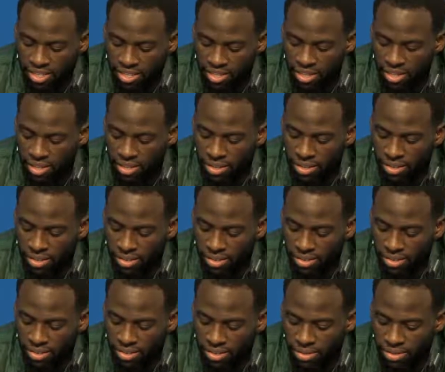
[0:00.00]
You know,
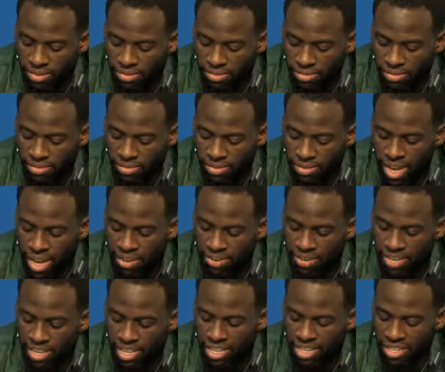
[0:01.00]

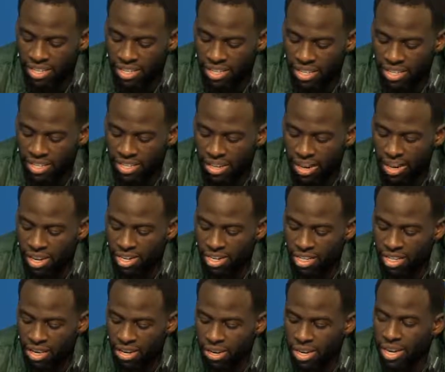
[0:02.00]
thankfully it's, it's starting to
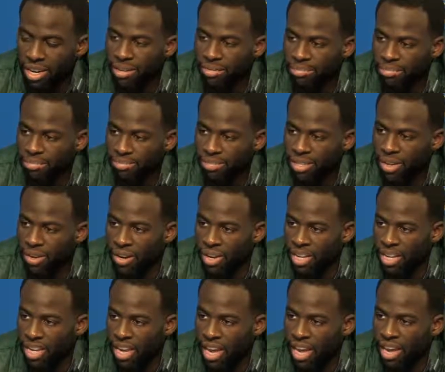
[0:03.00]
show up, you know, in
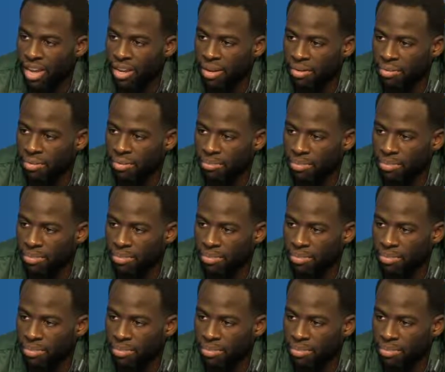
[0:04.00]
the game.